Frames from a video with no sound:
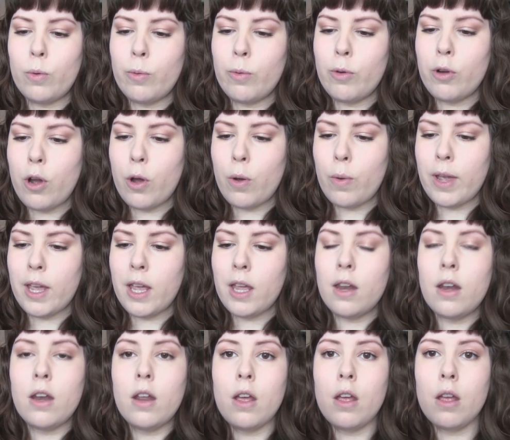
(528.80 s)
we will go
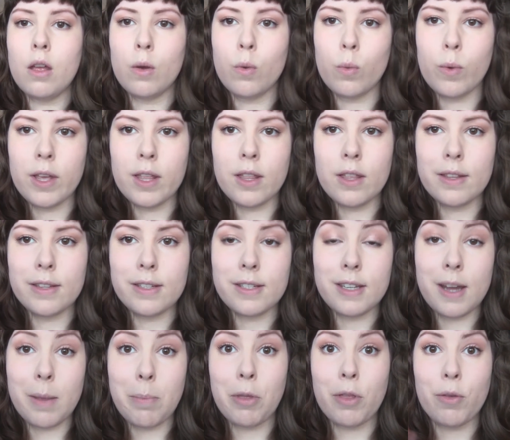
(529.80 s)
in with
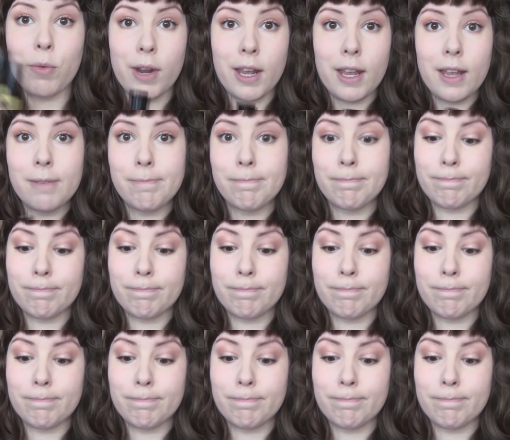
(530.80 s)
step 3.